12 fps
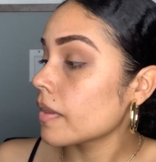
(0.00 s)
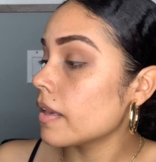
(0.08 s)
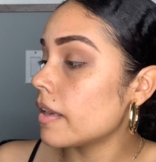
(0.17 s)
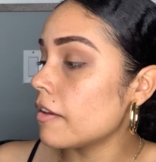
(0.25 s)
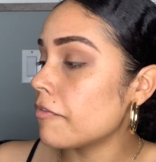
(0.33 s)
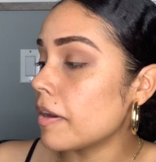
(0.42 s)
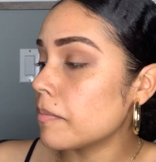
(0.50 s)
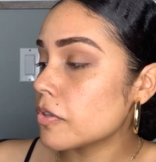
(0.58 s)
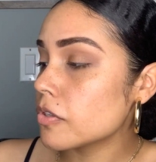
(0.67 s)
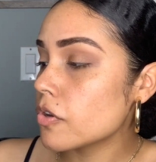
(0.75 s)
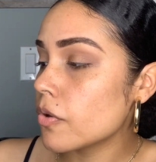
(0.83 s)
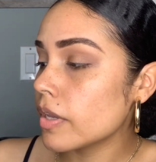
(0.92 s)
If I'm
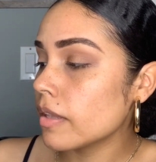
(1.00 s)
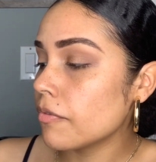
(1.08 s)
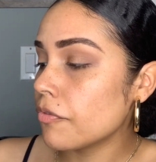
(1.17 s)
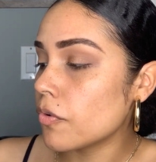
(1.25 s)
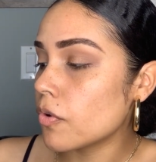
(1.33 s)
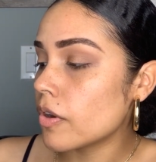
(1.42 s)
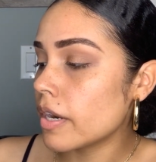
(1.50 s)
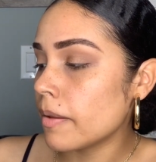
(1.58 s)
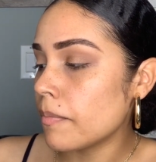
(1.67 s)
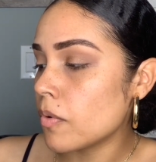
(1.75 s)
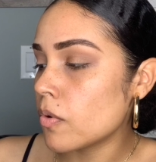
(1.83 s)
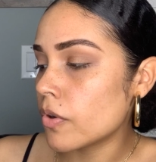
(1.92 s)
just going for a
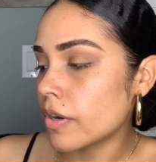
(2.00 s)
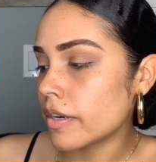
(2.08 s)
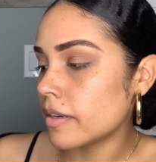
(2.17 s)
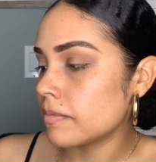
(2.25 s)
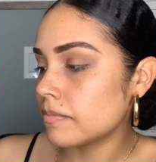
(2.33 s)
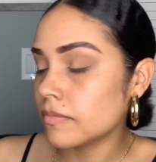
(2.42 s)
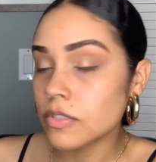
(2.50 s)
more